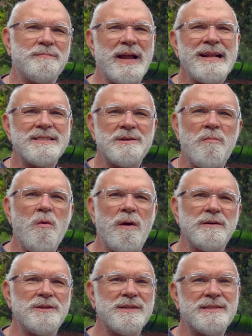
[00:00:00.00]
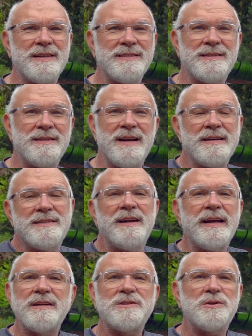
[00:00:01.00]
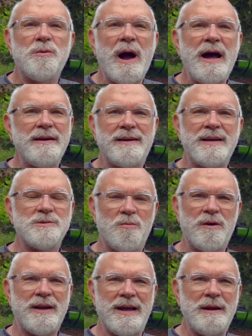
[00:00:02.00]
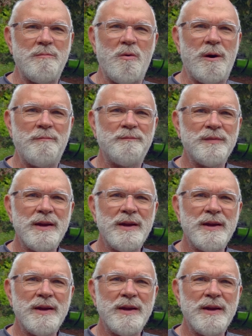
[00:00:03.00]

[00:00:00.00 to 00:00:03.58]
plant some more, and just until it gets too hot and it doesn't work anymore.